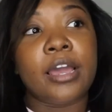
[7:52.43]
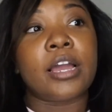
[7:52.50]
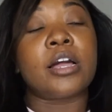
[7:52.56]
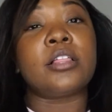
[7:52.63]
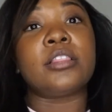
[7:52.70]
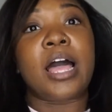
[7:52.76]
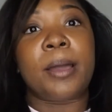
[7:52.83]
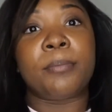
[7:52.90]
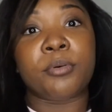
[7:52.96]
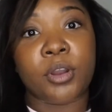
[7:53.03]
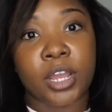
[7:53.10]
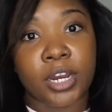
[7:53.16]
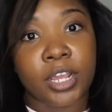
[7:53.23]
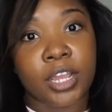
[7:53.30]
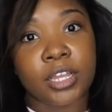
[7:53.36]

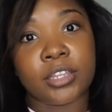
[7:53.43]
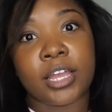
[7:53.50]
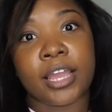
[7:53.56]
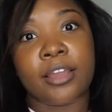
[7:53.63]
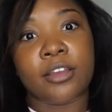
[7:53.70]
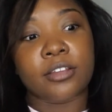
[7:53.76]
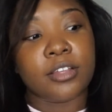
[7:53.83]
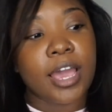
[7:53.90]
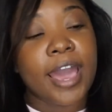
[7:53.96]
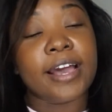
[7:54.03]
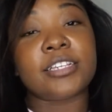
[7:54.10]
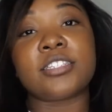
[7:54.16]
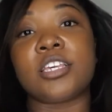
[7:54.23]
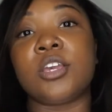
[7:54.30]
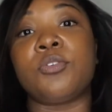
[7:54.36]
Collaborating, like
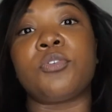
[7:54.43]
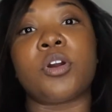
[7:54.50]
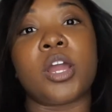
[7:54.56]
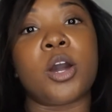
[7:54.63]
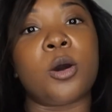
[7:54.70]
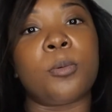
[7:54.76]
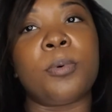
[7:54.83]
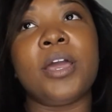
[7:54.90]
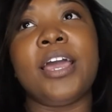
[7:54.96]
asking for help.